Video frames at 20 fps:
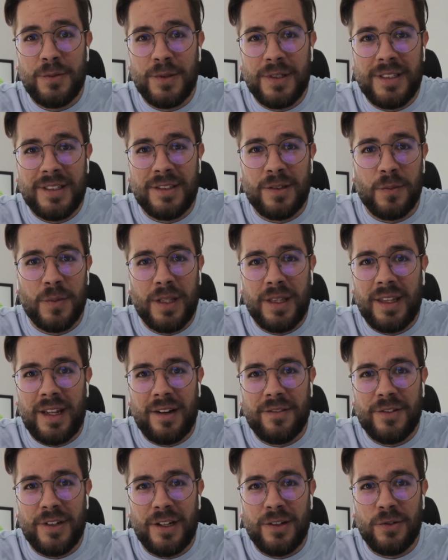which is something that
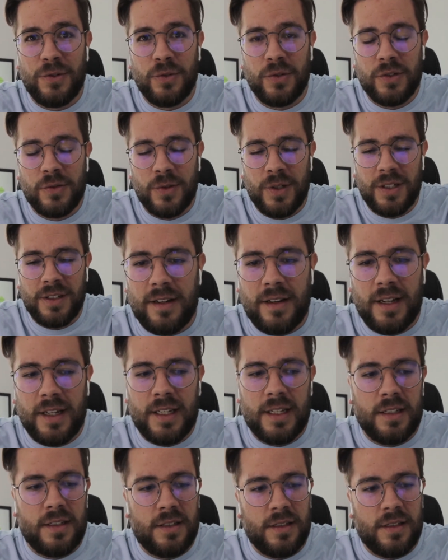I've tried to do as well. I could